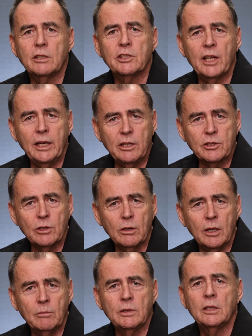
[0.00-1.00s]
Take your
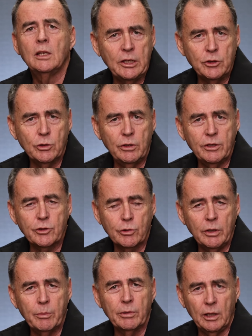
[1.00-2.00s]
time, enjoy the
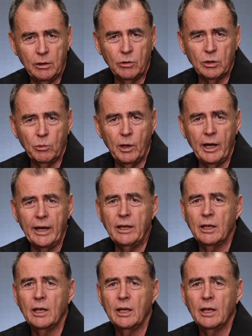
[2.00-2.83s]
trip along the way,